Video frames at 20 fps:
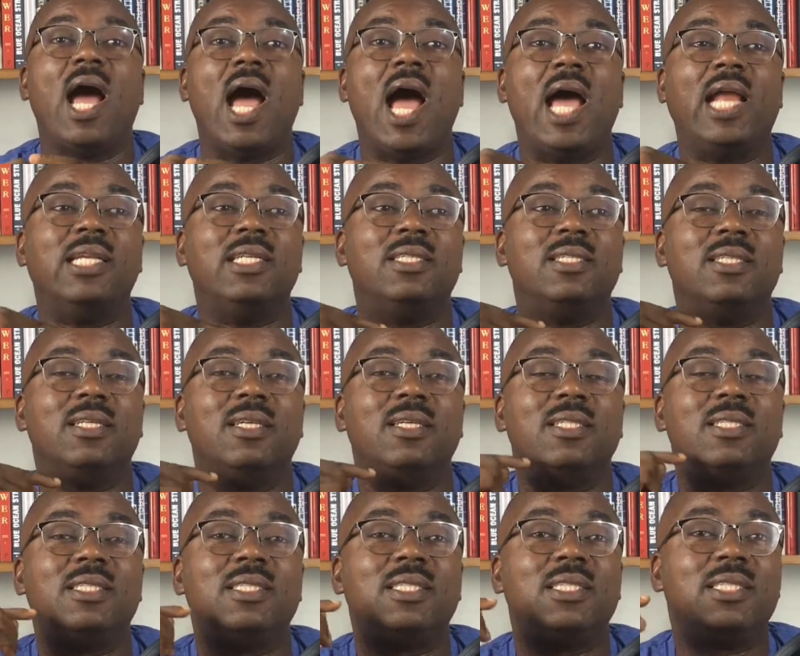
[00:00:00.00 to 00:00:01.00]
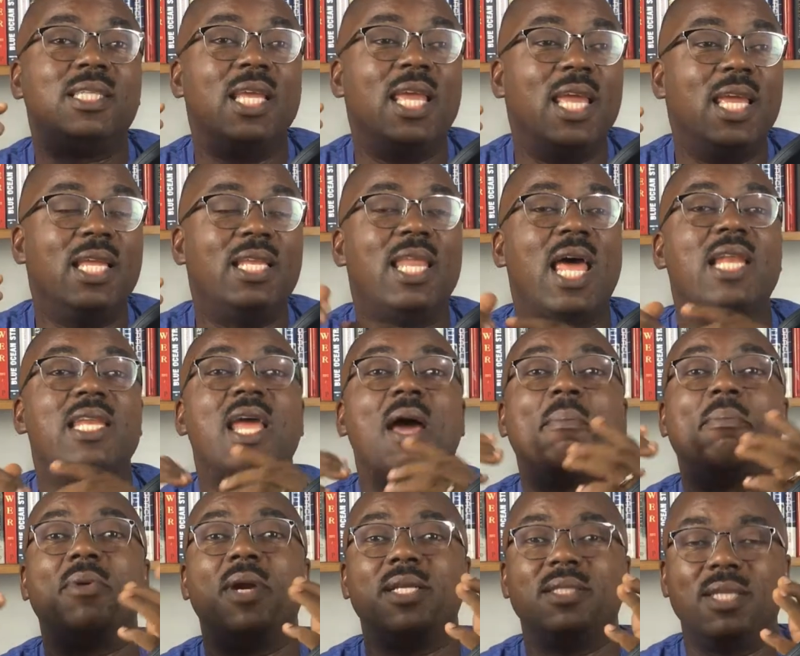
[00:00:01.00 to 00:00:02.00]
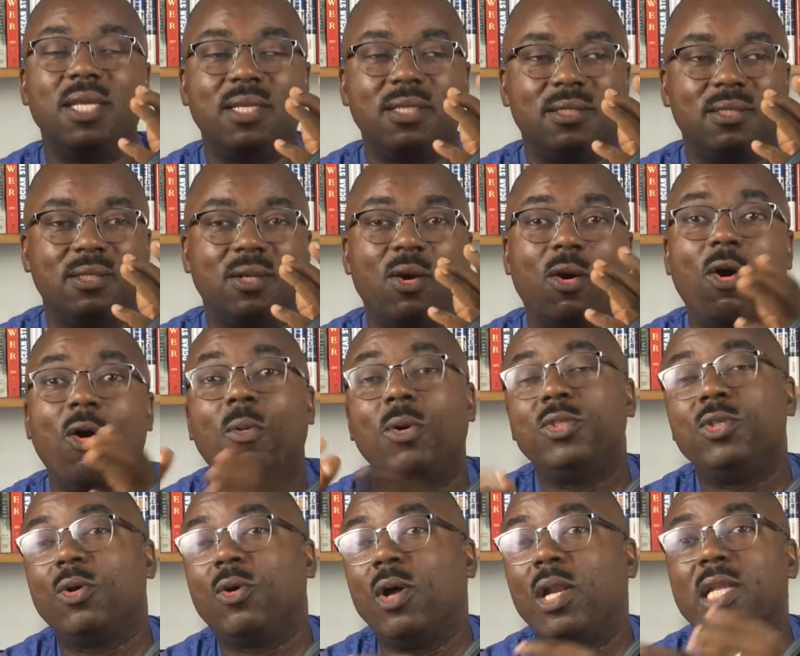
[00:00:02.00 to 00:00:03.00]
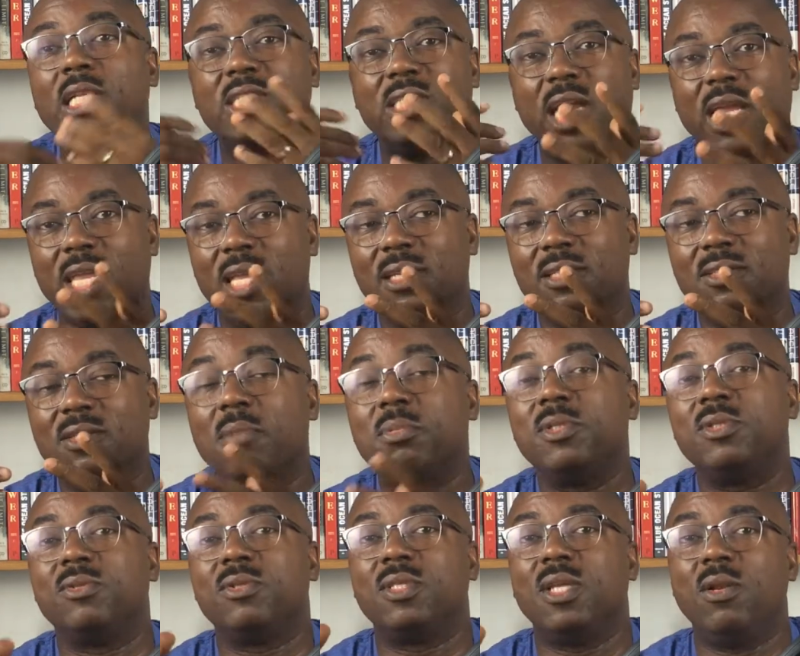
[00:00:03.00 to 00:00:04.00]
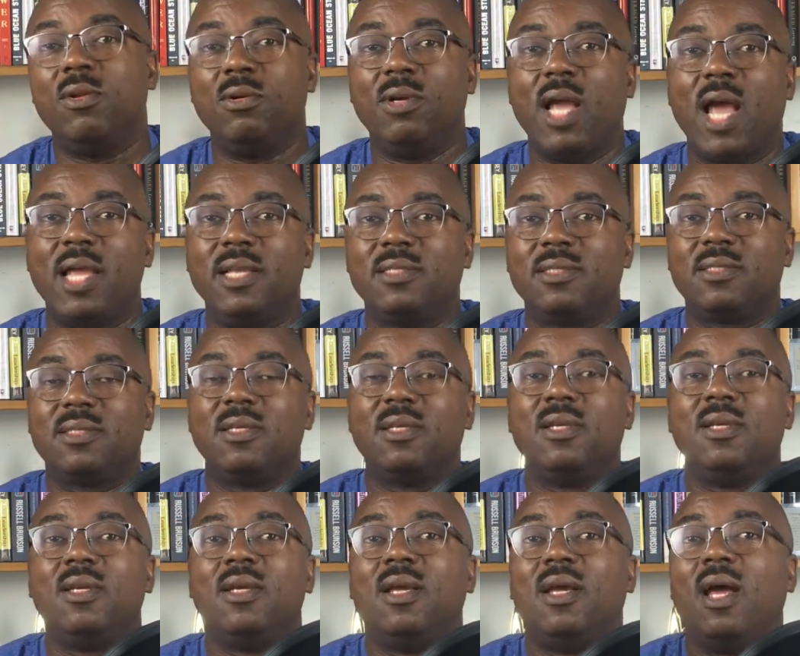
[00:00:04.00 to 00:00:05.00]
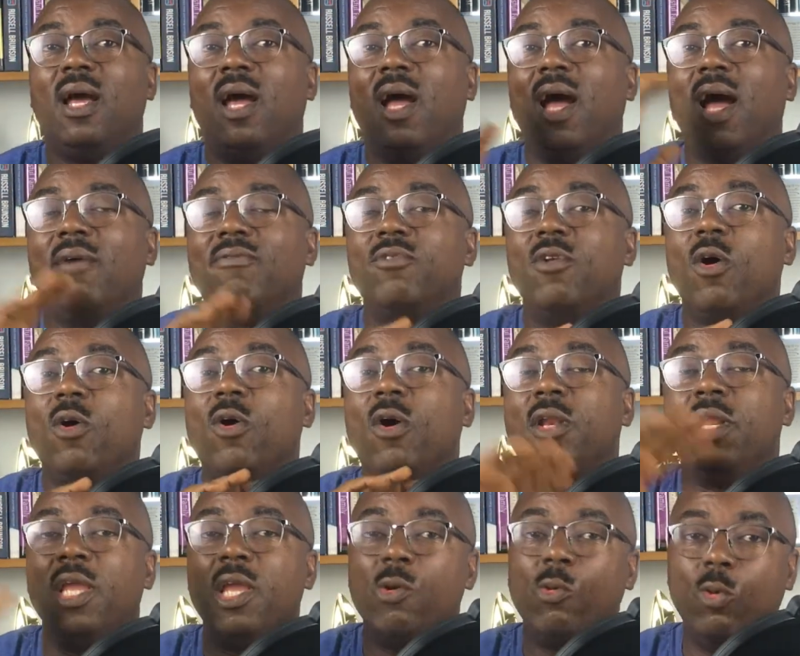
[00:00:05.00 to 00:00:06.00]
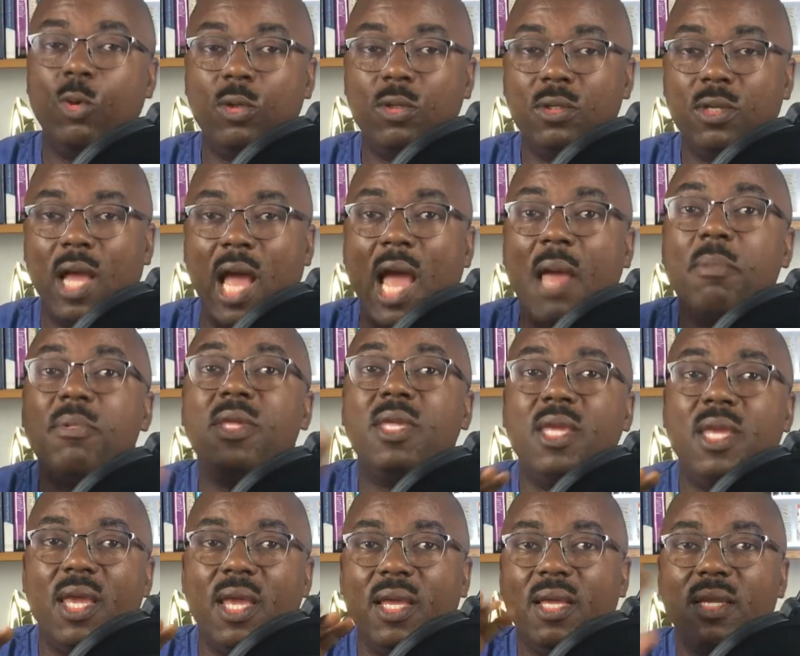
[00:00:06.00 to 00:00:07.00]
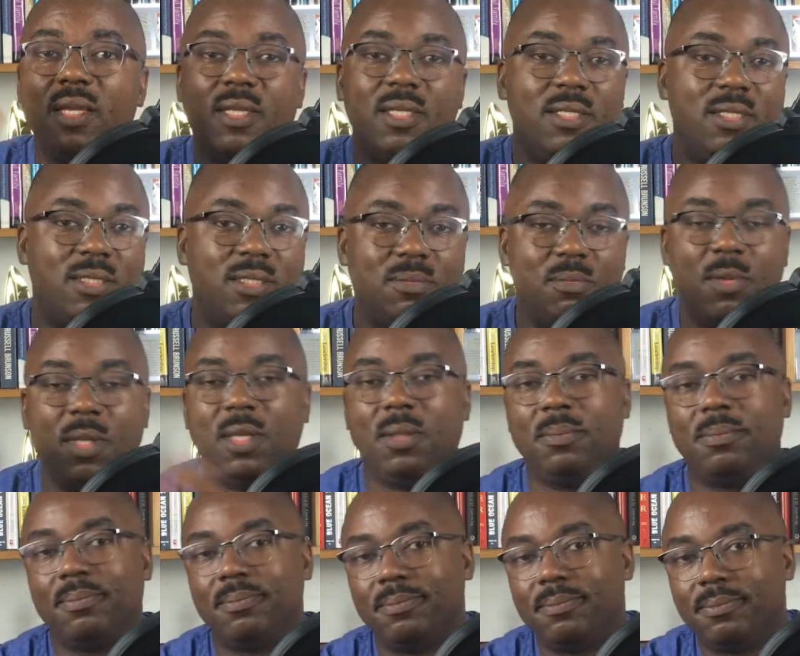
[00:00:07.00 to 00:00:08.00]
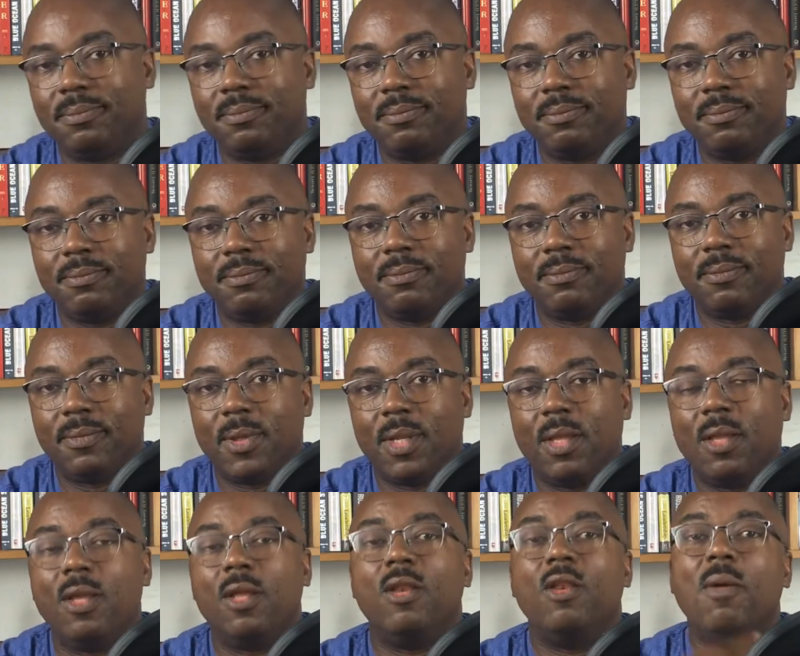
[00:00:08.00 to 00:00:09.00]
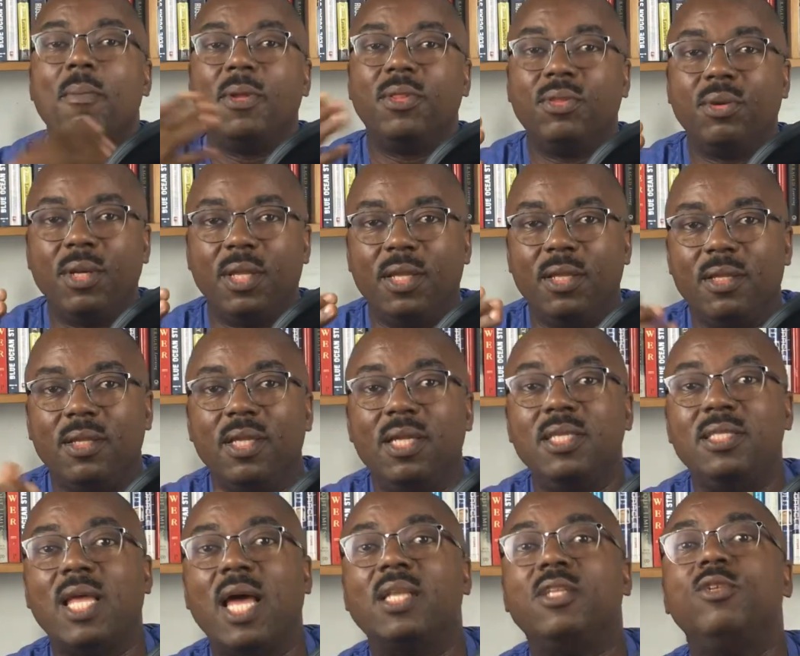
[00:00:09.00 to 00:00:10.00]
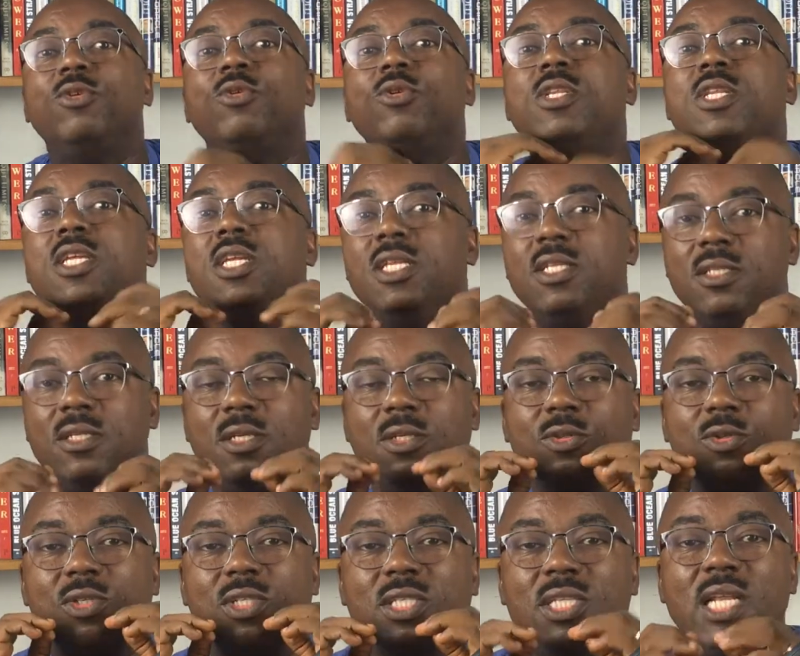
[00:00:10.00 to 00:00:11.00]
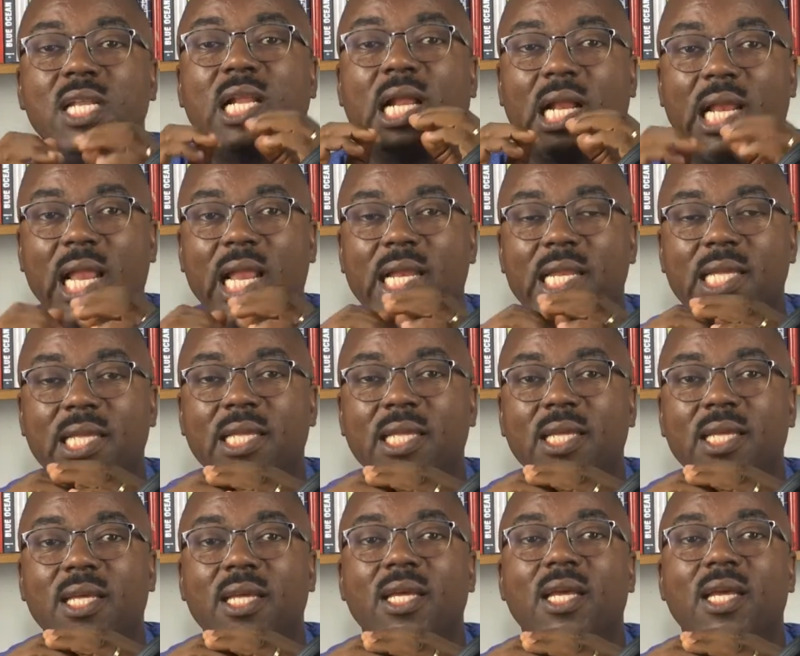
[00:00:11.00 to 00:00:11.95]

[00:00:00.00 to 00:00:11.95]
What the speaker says: and say that they are present, or what you call a check-in. Something to say, look guys, I've not gone AWOL, I'm here, this is me. Number 3 is that you need to state clearly